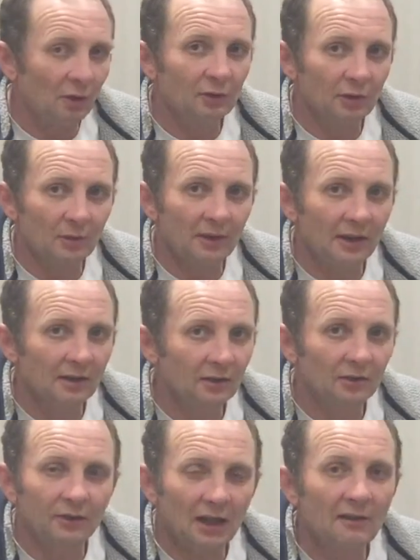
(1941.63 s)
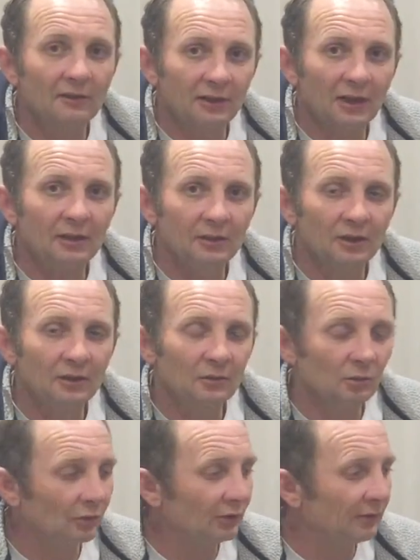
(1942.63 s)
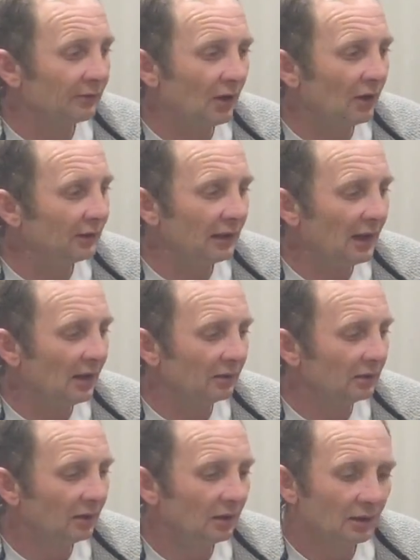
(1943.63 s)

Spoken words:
you with it, because guaranteed, once they find out,